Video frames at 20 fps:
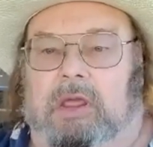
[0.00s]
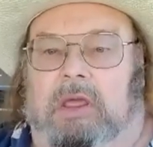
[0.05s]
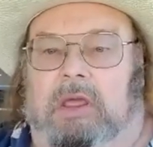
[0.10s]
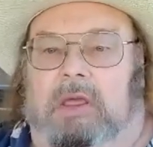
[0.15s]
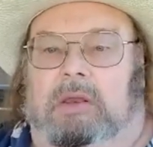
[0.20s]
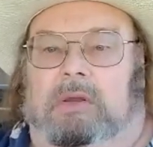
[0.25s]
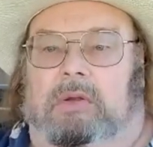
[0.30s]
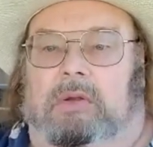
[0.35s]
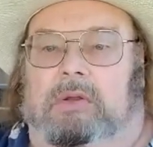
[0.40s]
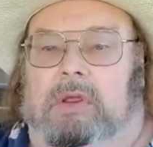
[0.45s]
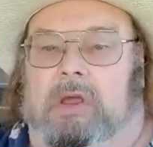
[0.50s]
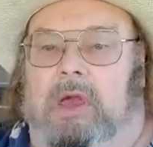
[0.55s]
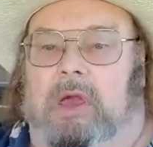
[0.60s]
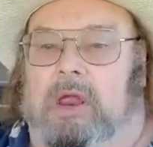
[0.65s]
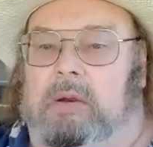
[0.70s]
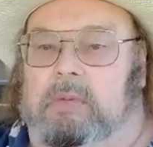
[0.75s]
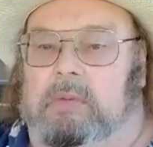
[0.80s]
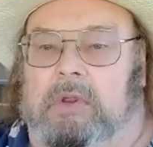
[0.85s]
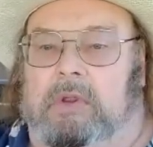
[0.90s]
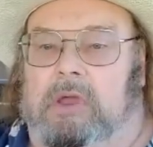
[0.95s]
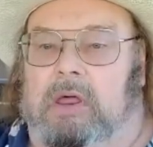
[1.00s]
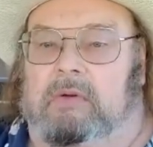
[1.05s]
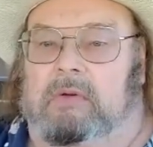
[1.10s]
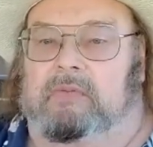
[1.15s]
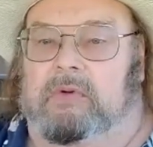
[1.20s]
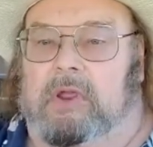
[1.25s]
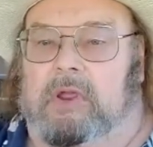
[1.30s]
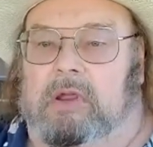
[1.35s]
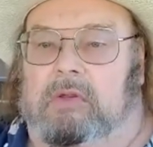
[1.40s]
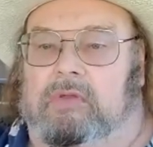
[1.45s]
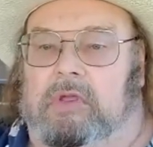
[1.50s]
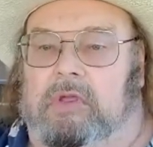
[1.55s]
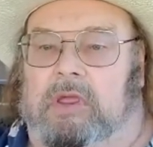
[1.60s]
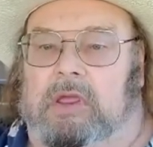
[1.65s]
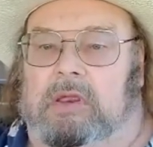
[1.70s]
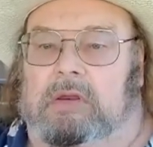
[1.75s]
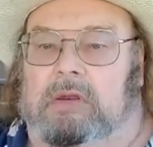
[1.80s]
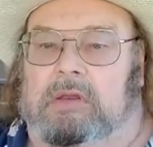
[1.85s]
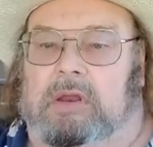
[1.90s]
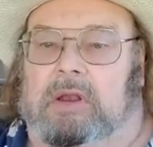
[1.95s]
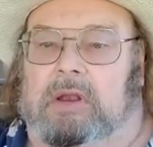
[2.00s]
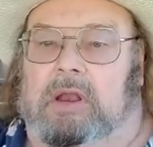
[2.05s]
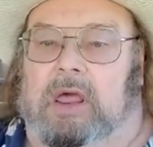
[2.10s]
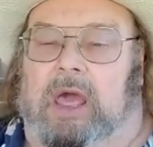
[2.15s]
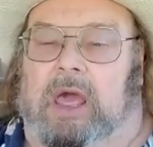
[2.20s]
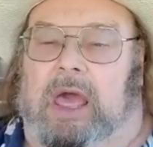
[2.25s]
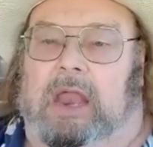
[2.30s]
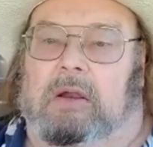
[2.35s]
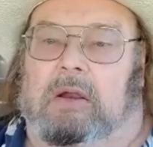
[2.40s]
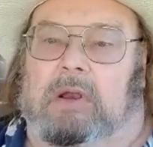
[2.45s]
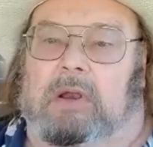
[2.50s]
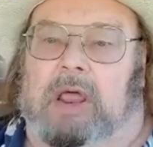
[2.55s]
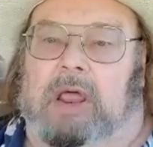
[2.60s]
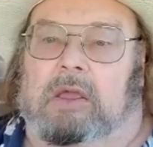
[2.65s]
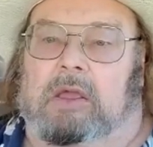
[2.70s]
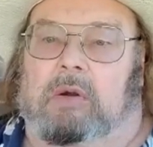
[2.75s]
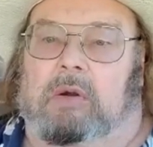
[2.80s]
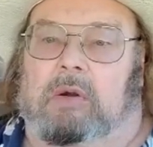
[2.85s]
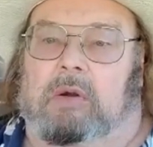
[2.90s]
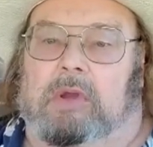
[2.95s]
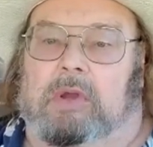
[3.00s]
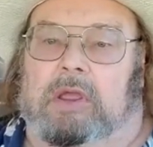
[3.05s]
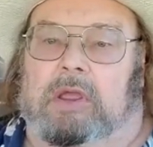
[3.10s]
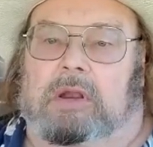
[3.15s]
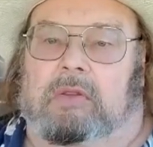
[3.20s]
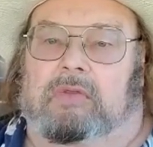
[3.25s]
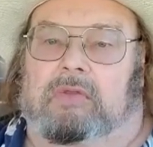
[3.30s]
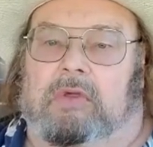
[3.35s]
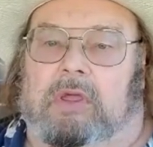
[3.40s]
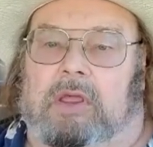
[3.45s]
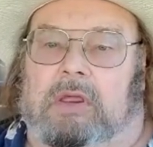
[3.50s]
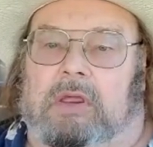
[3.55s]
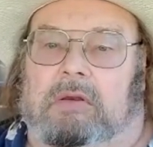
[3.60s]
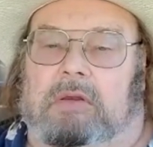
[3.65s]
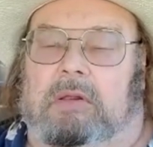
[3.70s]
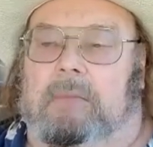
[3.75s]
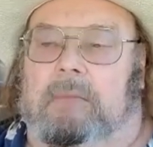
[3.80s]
So you gotta figure things, and I don't like going into things